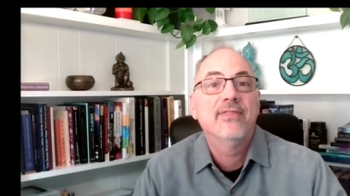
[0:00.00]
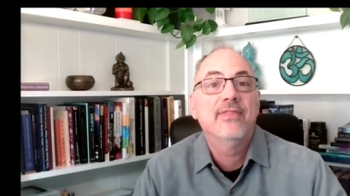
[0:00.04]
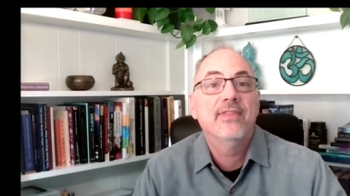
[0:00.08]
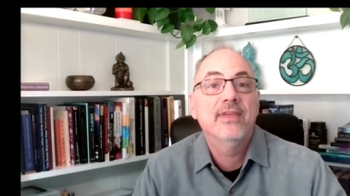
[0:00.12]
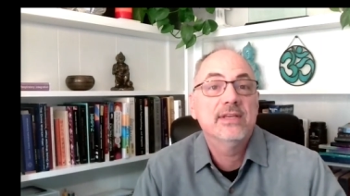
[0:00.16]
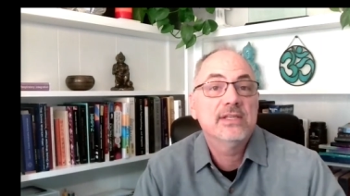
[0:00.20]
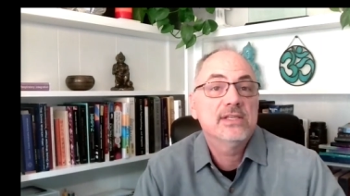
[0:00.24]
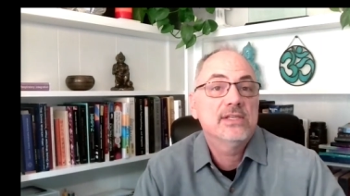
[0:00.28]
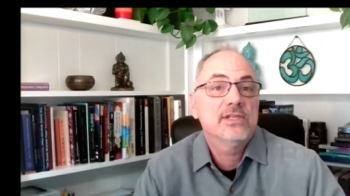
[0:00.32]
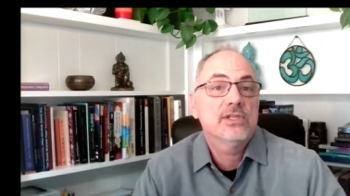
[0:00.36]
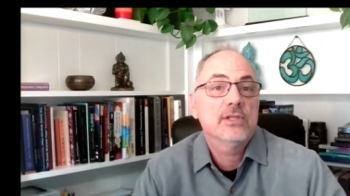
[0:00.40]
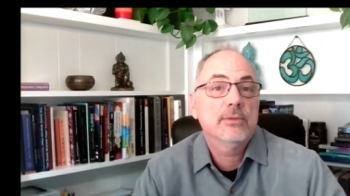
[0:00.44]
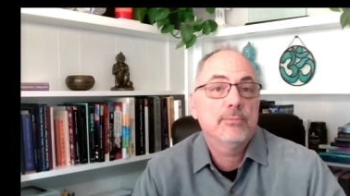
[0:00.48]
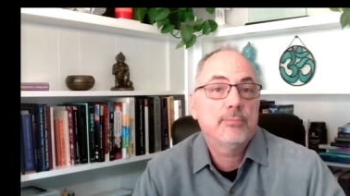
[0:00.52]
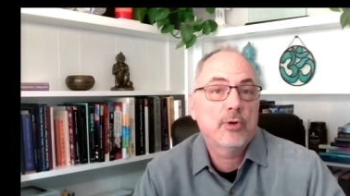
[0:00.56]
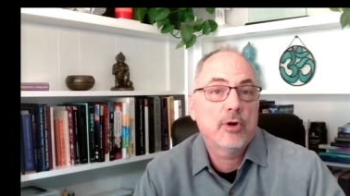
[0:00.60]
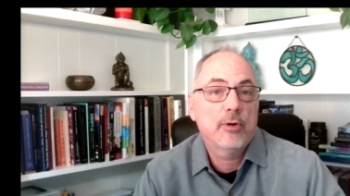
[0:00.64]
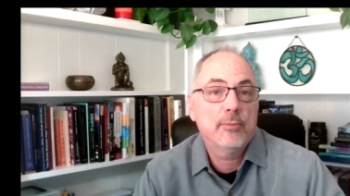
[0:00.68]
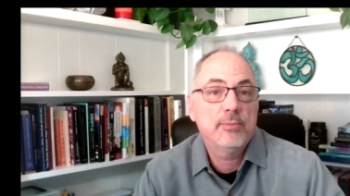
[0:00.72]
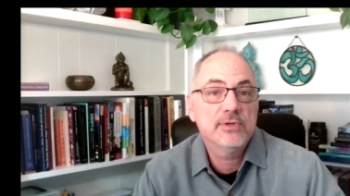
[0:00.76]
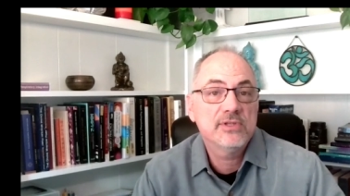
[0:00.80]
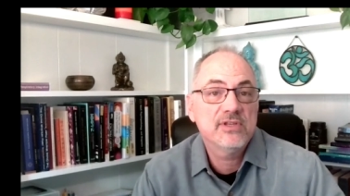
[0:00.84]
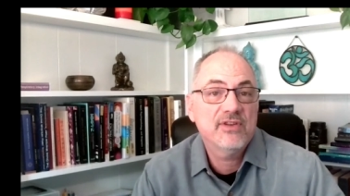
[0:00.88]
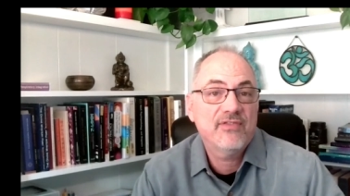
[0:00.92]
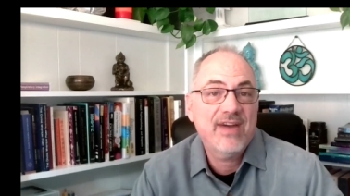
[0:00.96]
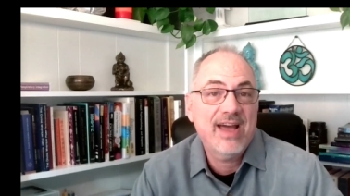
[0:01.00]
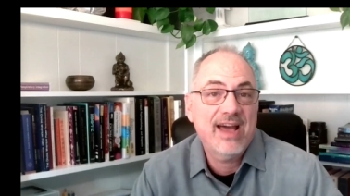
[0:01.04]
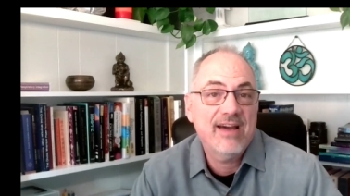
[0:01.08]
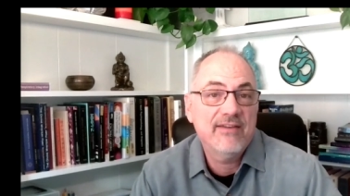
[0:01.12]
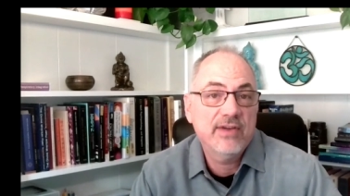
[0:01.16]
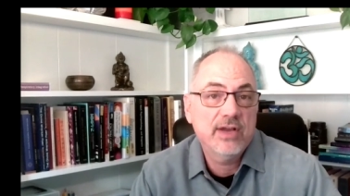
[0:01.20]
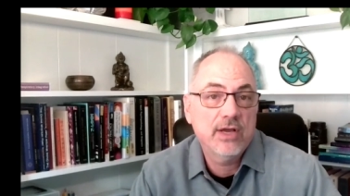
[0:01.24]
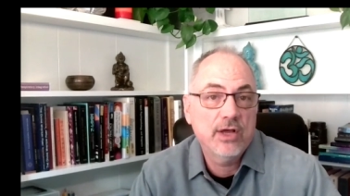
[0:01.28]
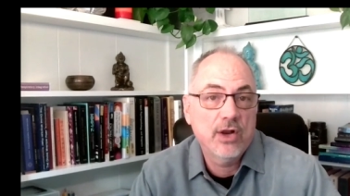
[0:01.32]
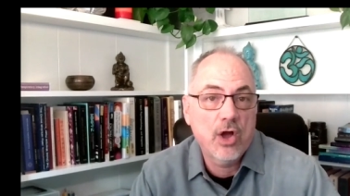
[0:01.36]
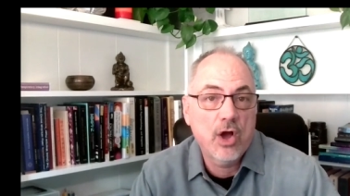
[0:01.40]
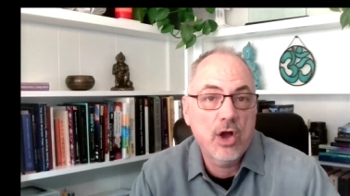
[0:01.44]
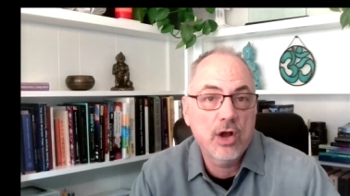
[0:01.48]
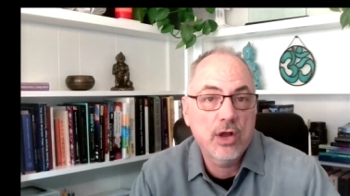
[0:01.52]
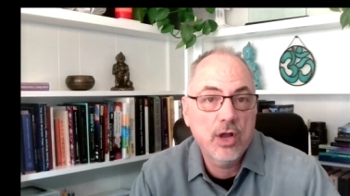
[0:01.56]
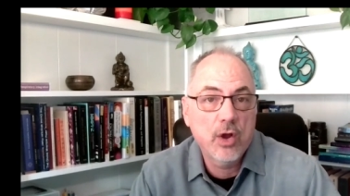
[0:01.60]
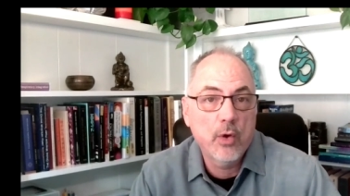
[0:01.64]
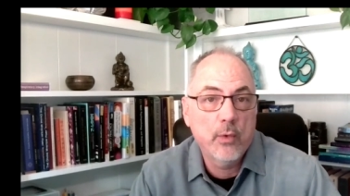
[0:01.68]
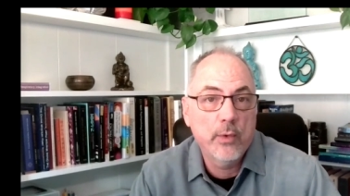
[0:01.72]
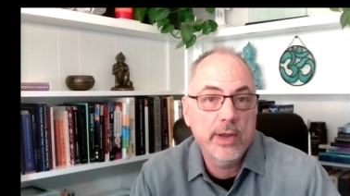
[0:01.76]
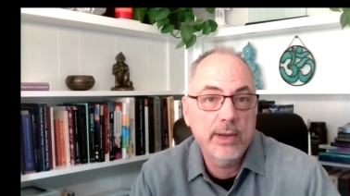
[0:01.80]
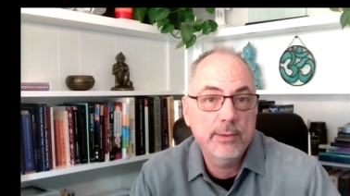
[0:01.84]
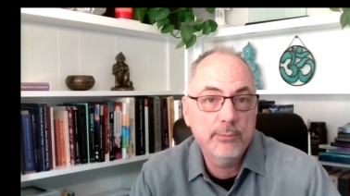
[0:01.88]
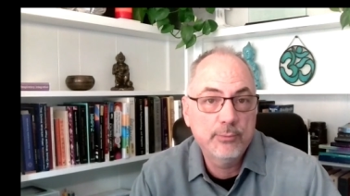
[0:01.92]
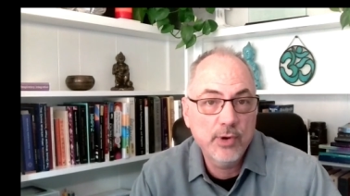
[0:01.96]
This is the purpose of having an
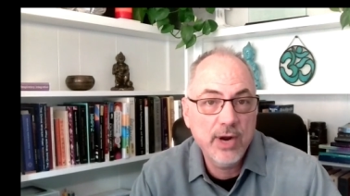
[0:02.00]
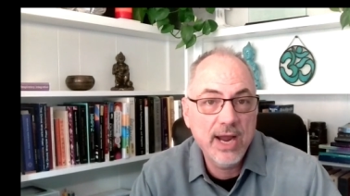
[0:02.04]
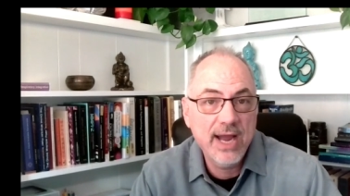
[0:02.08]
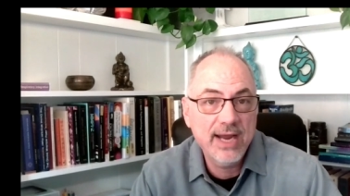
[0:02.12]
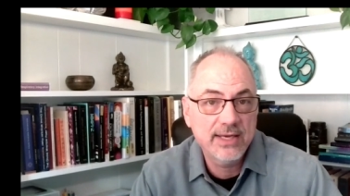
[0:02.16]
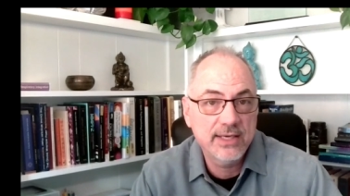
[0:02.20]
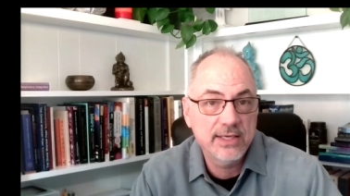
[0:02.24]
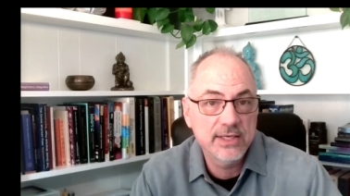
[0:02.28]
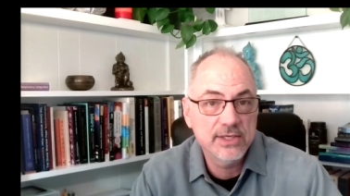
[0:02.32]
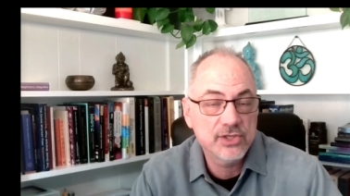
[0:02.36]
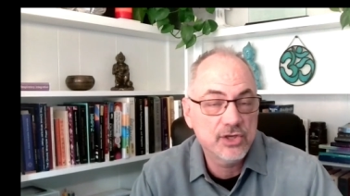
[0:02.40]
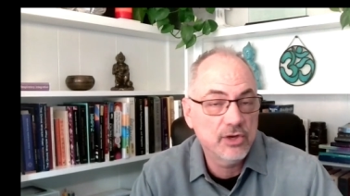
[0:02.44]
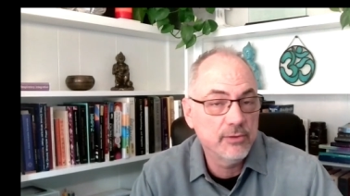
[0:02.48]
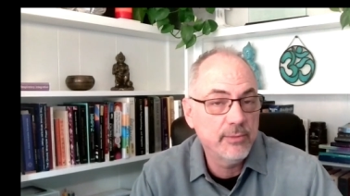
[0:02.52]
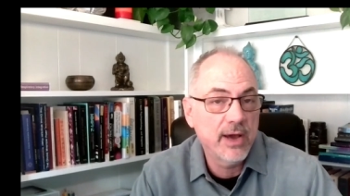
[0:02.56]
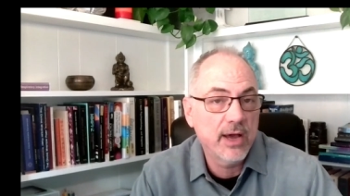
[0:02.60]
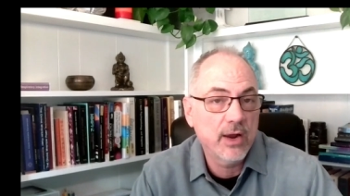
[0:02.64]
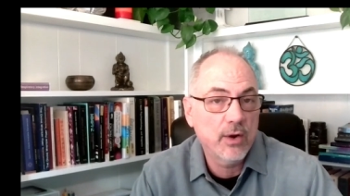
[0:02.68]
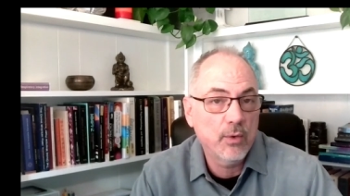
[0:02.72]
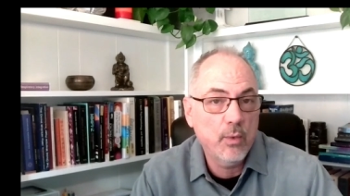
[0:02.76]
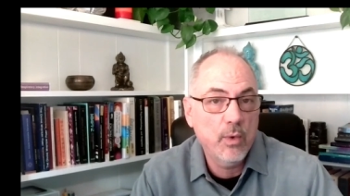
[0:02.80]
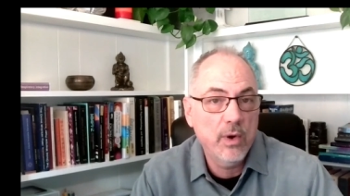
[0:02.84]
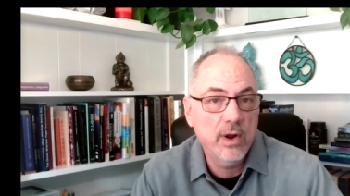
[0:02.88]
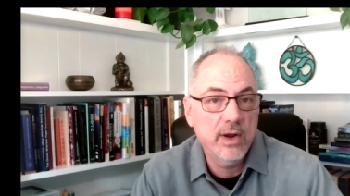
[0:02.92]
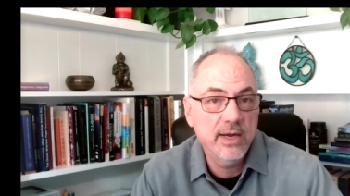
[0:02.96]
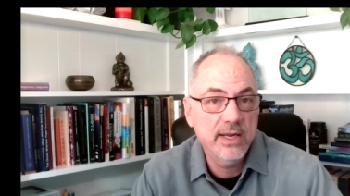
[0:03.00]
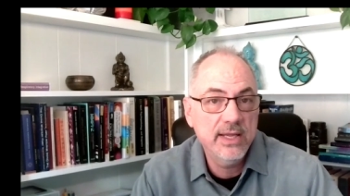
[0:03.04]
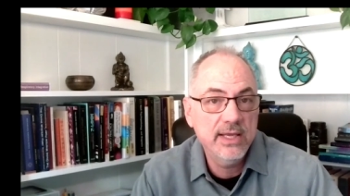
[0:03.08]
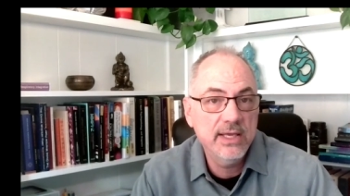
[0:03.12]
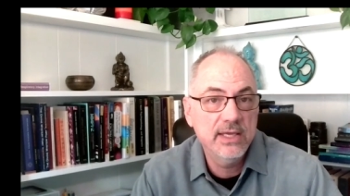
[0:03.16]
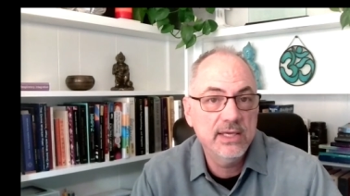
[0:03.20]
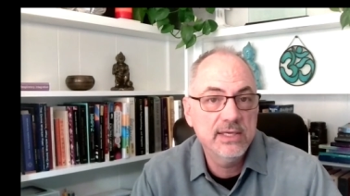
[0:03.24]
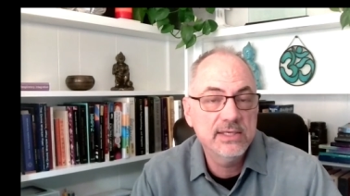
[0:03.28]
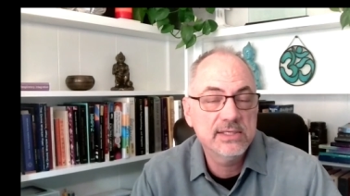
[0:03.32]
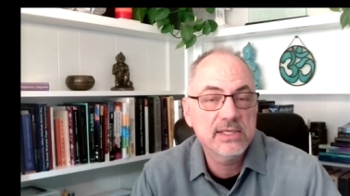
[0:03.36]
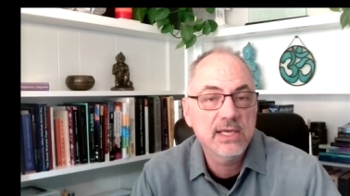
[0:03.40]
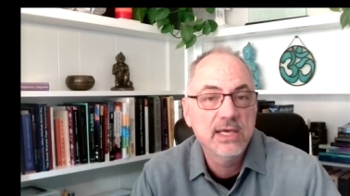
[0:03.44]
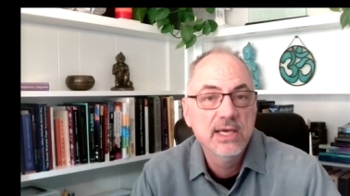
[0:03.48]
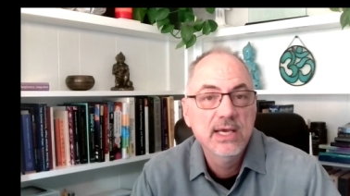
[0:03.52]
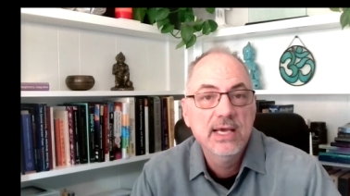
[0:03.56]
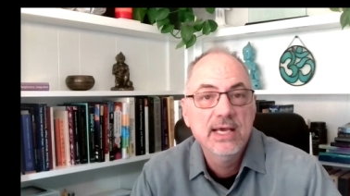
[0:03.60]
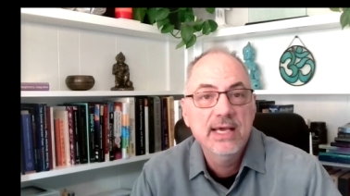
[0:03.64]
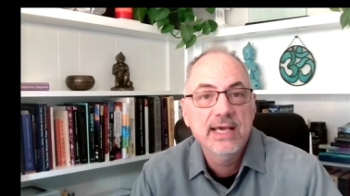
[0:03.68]
ongoing practice, no matter what it is,